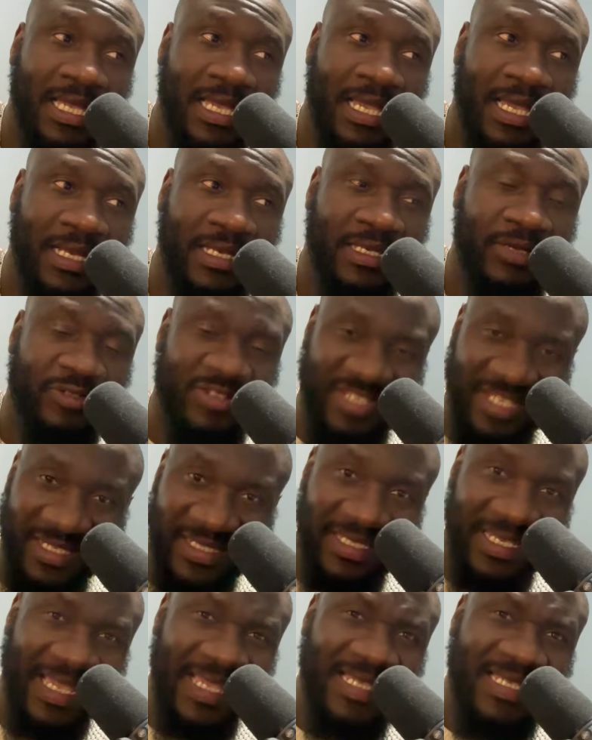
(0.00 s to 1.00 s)
And there's a
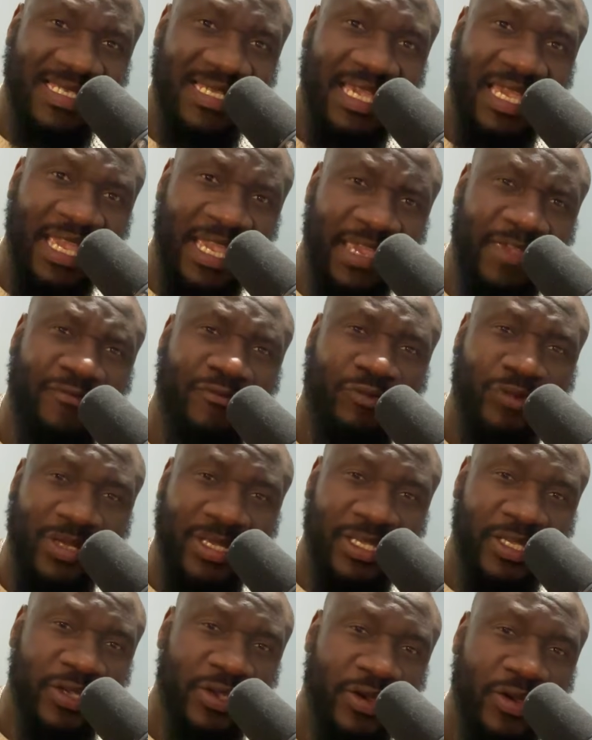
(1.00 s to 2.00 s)
date every
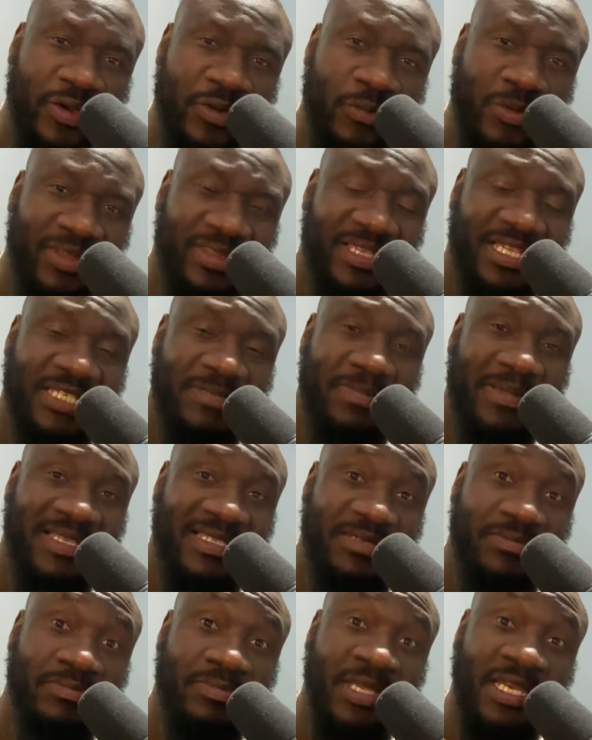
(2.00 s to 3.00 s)
year where they
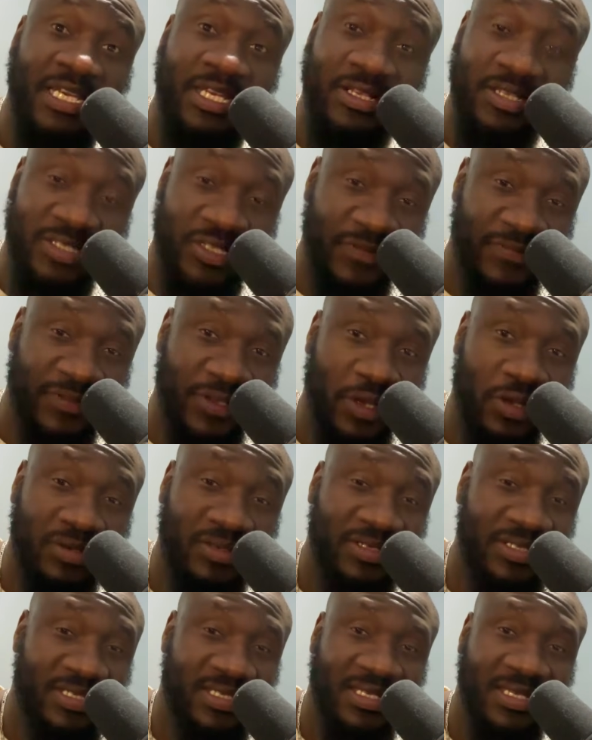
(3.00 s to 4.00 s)
spend millions of
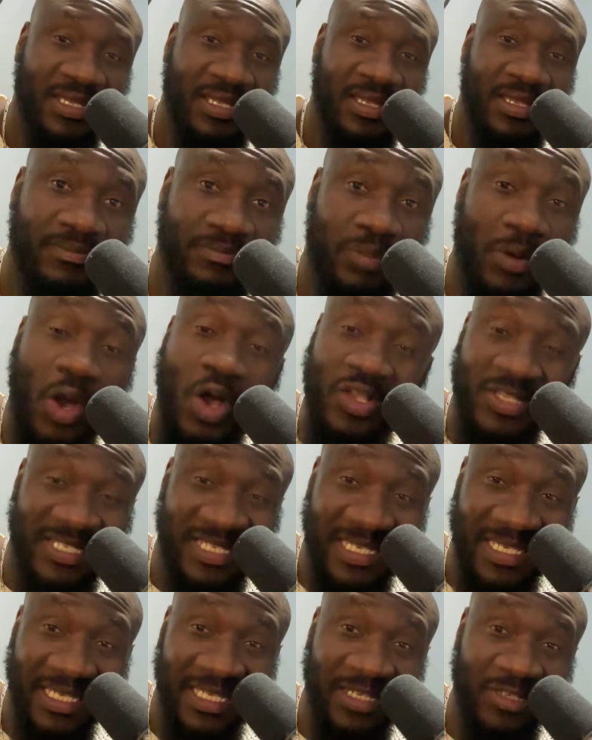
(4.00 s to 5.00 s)
dollars
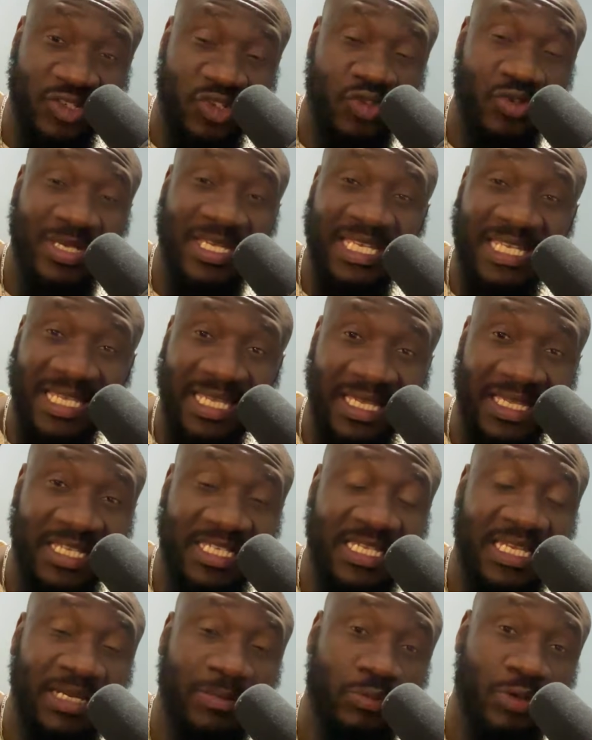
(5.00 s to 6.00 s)
partying,
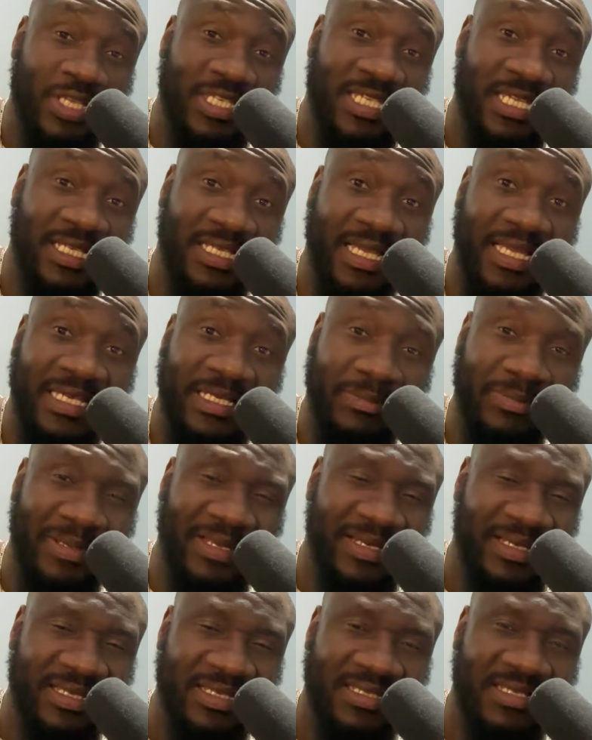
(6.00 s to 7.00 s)
drinking, celebrating their
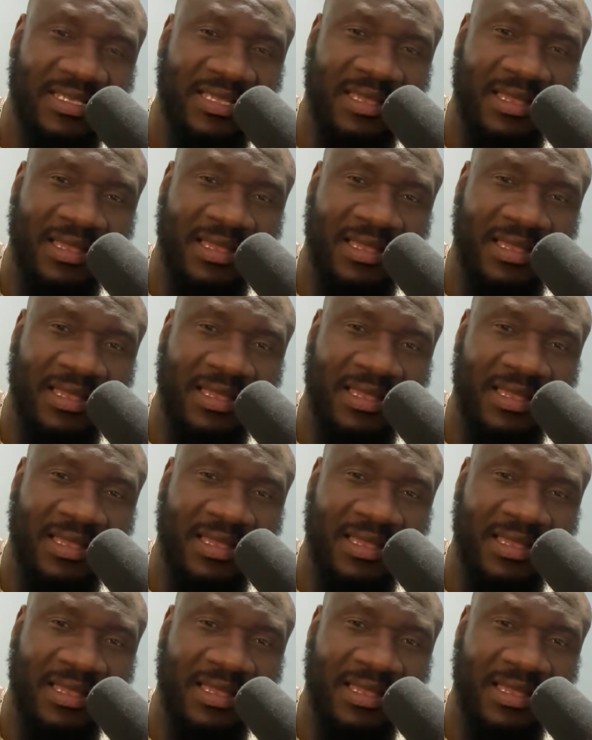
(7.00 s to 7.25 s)
independence.